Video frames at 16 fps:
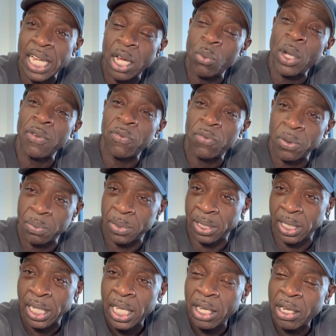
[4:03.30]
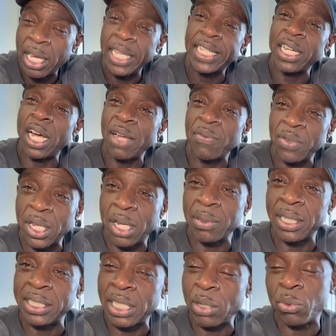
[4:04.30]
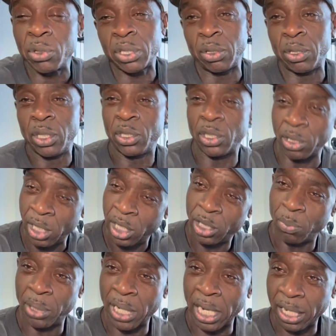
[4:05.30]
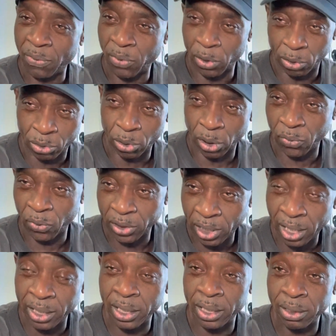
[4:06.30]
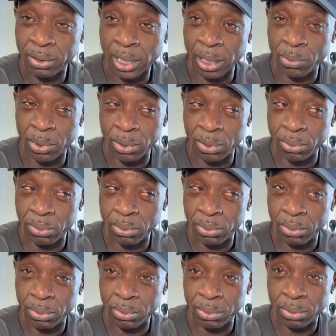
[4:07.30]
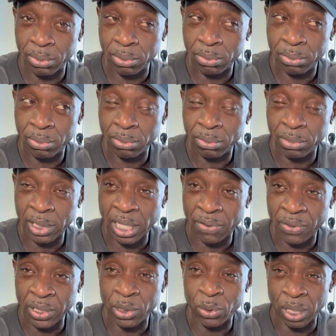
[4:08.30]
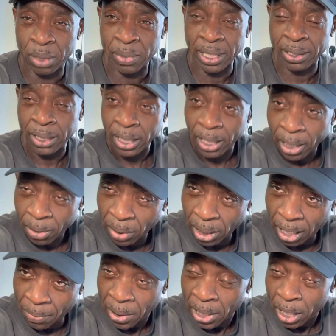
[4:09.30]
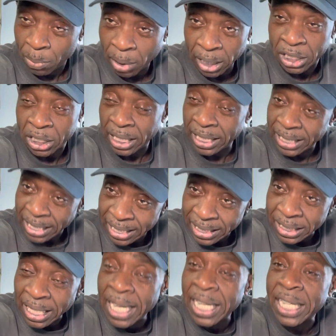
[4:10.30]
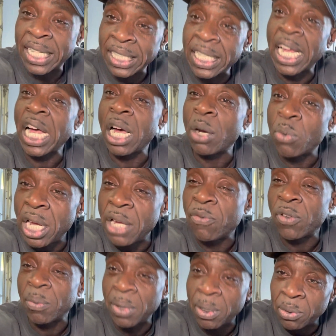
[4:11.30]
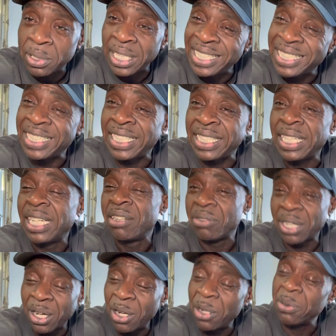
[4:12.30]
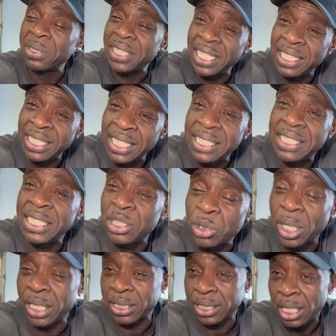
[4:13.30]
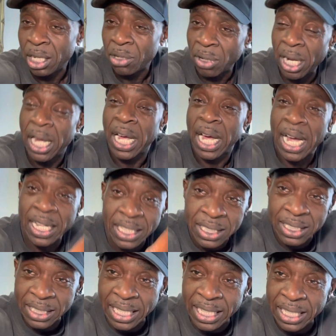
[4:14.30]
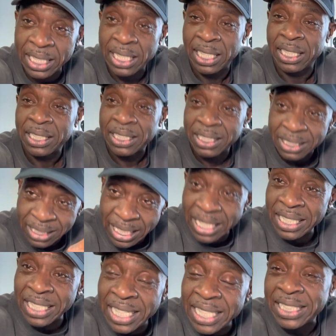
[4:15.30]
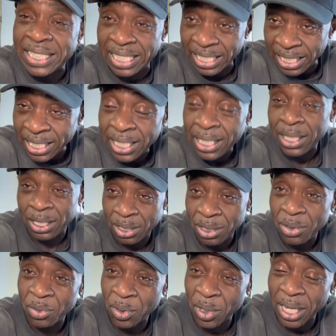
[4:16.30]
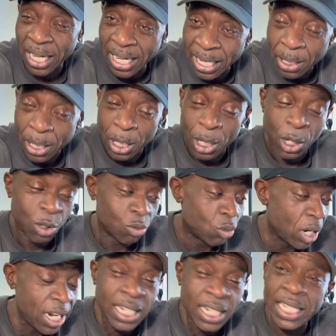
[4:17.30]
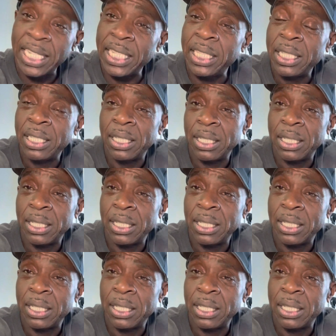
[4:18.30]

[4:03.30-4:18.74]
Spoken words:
away from her. Right? He can't even go up there and say, well, the black fellow's not for turning. Say, well, yeah, I think you are, mate. Right? But he's taken that away from old Lizzie, right? Old Tin Lizzie Truss, right? And you see, Tin Lizzie, right, really,